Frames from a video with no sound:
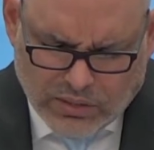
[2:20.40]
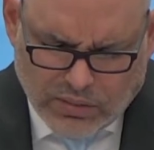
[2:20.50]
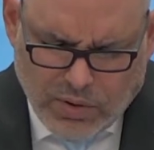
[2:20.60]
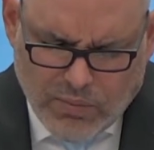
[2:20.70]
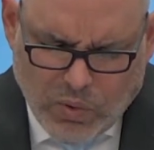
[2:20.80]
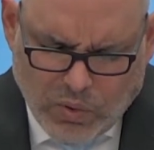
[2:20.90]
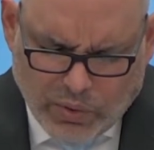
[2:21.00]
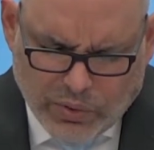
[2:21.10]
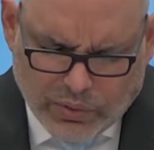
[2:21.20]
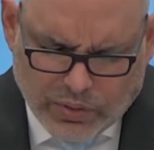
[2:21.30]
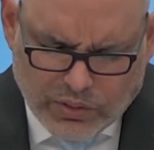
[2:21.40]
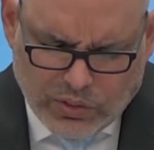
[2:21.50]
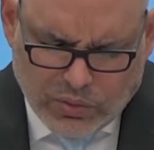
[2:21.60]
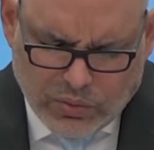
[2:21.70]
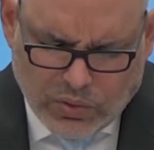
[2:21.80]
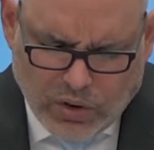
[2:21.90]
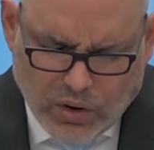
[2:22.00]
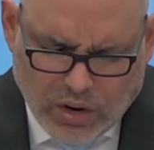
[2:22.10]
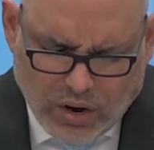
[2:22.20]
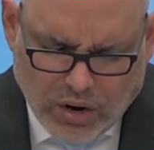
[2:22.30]
as a memorial that you
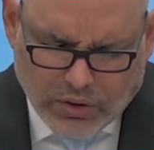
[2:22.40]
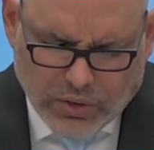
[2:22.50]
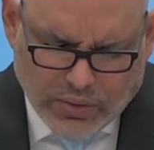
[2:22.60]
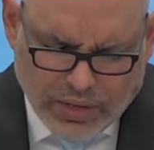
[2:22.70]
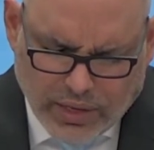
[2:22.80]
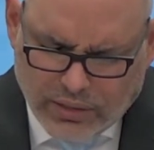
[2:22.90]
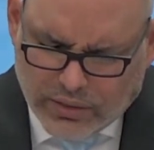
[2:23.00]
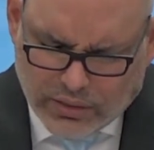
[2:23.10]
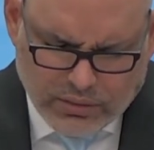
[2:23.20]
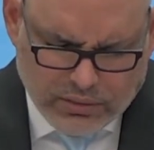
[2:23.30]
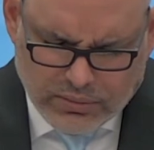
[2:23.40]
are our Creator.